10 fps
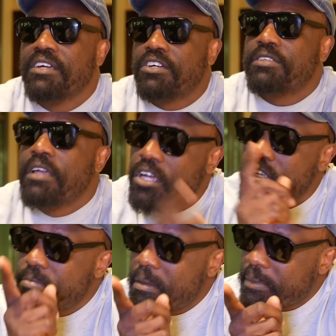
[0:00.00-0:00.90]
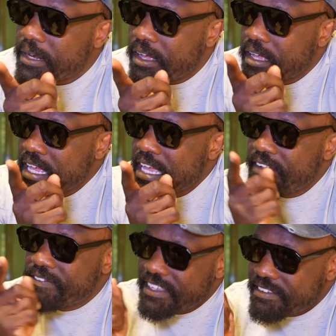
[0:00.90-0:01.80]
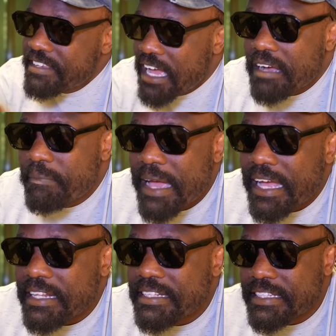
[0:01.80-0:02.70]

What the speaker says: Because remember now, if this young man